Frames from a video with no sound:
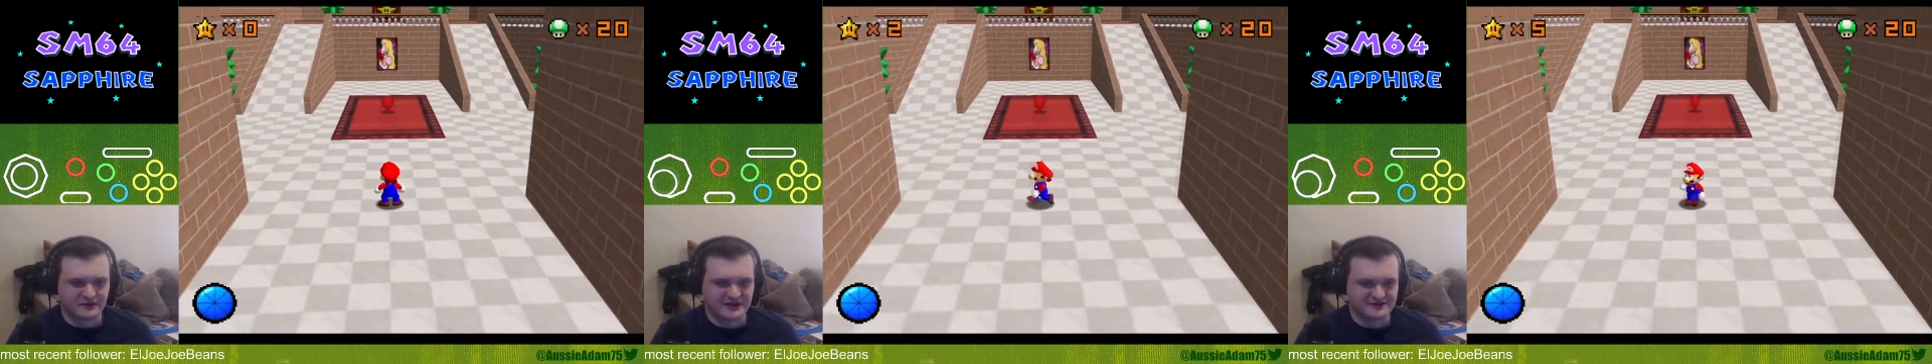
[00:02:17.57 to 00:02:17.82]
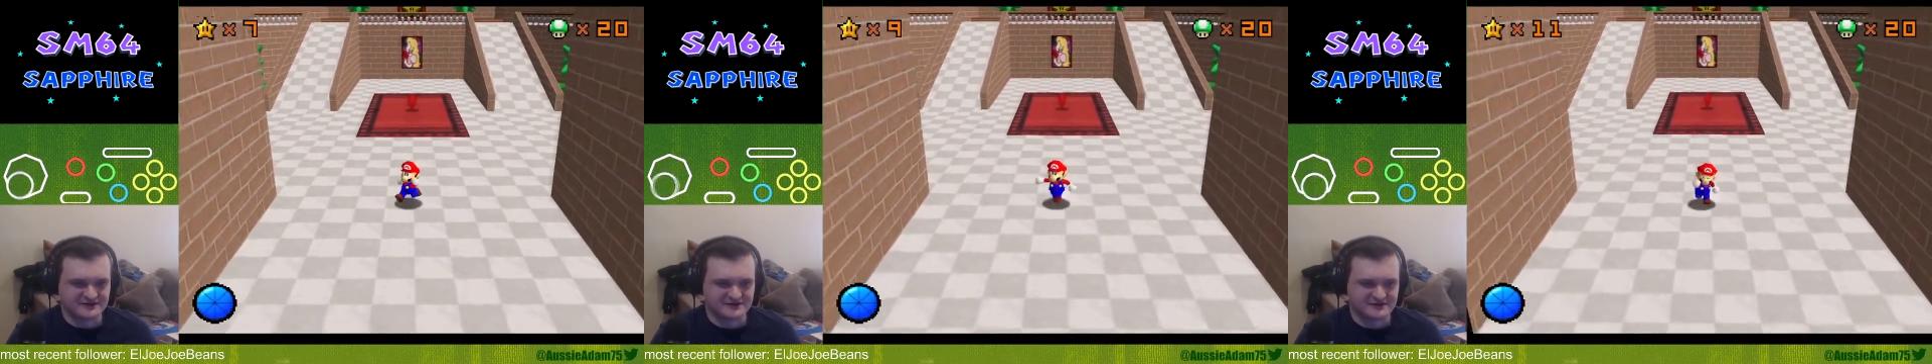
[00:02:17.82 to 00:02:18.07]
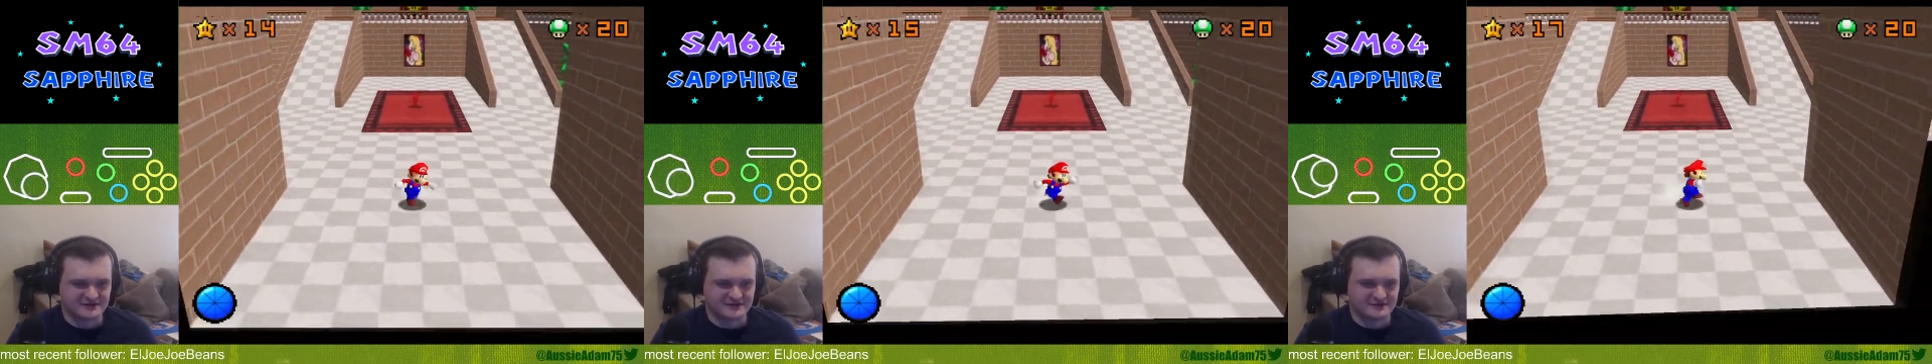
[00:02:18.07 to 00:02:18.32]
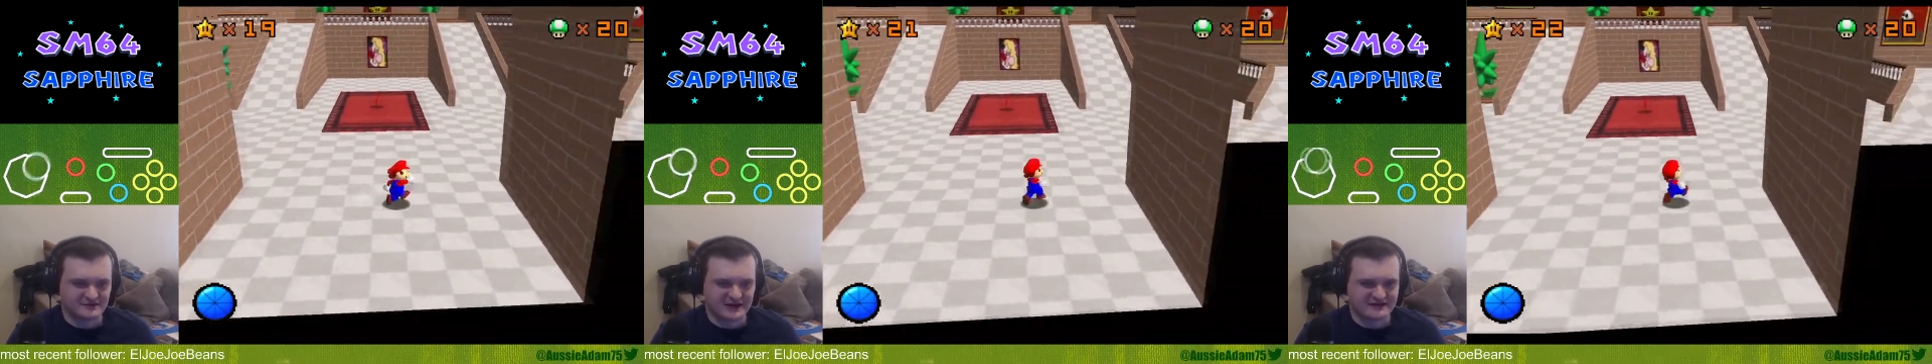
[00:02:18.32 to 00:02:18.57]
As you see,
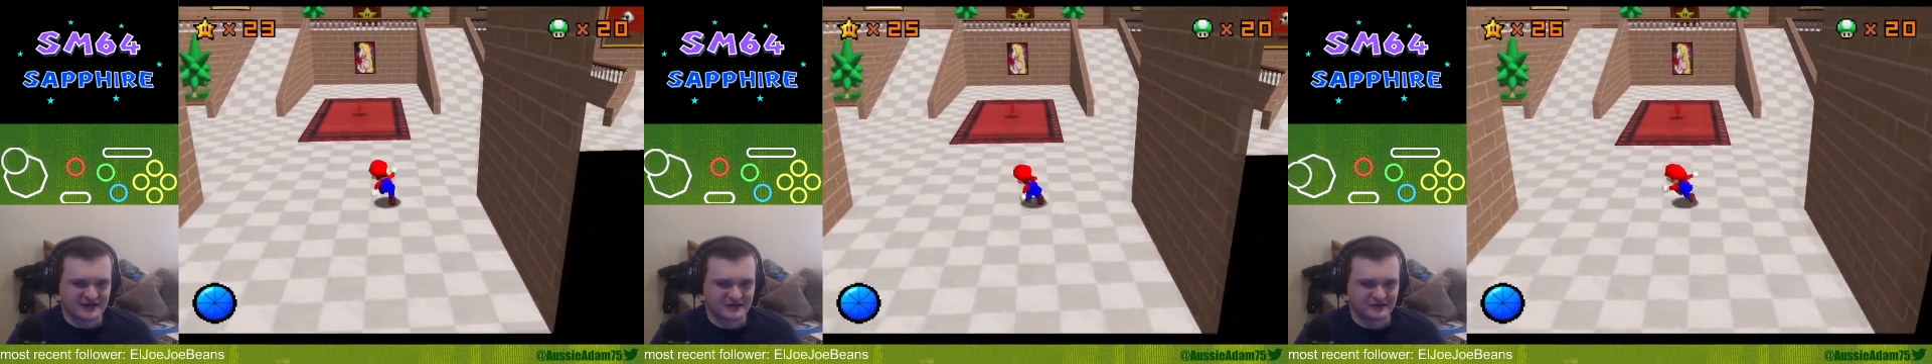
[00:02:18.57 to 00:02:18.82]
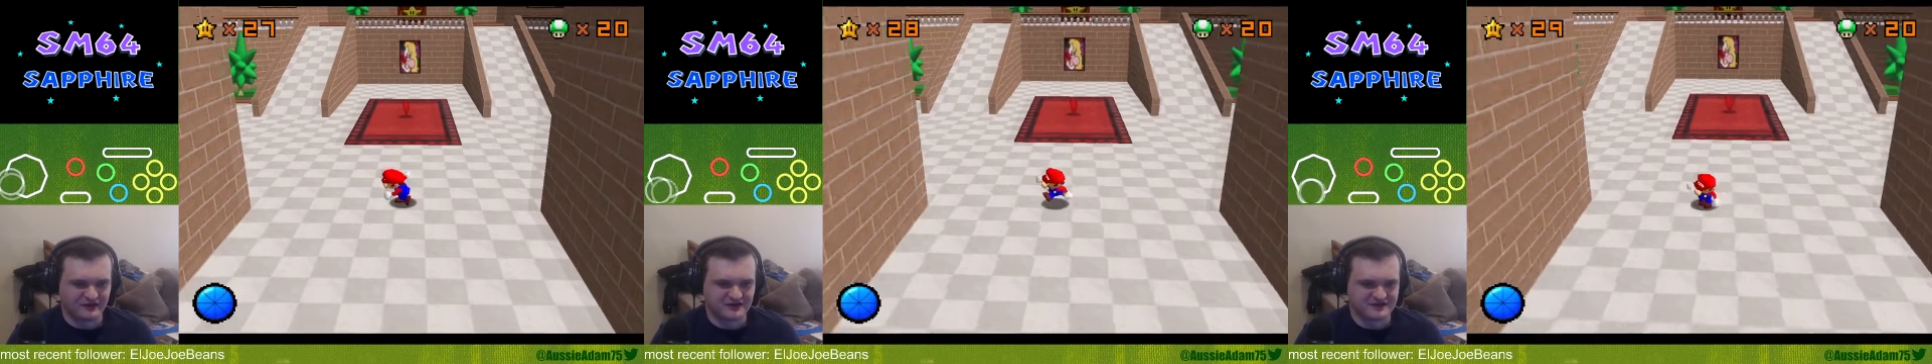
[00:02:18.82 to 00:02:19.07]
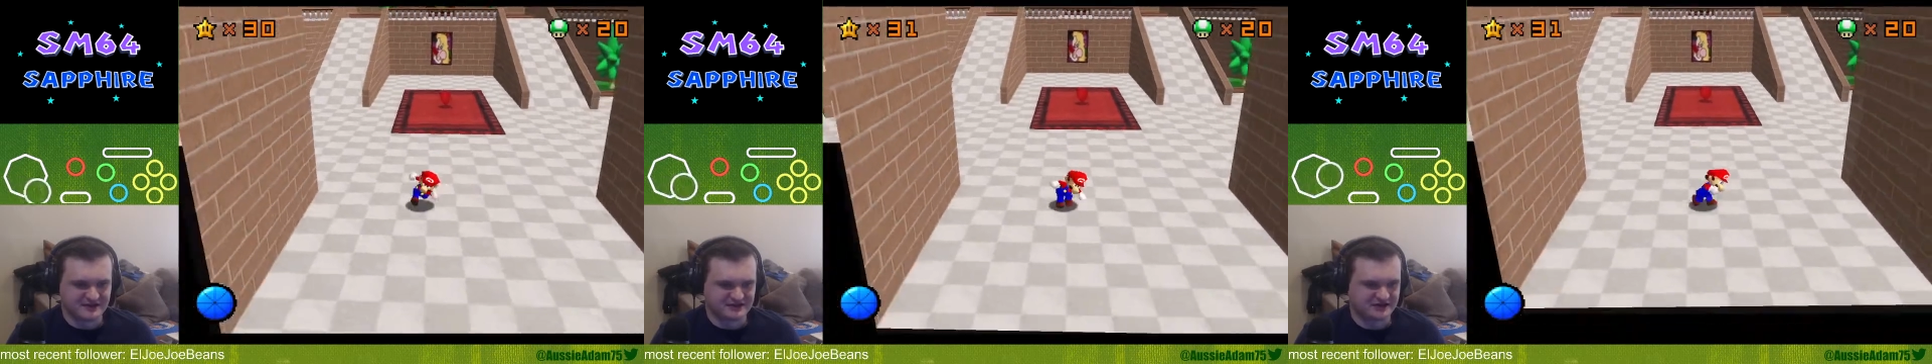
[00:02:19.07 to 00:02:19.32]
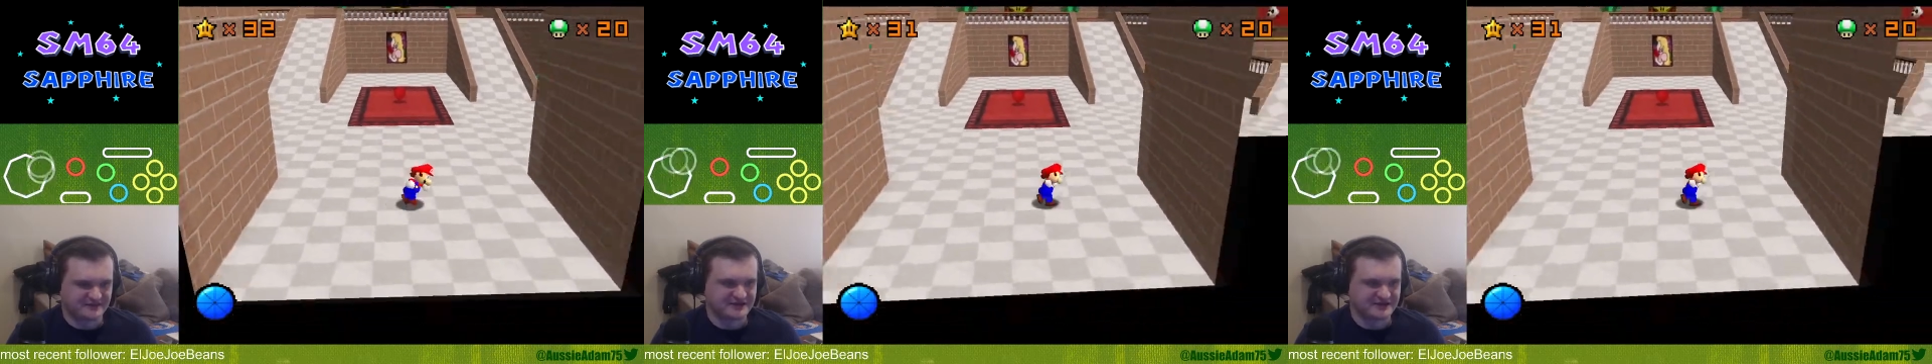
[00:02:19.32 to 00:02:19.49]
my top left doesn't actually have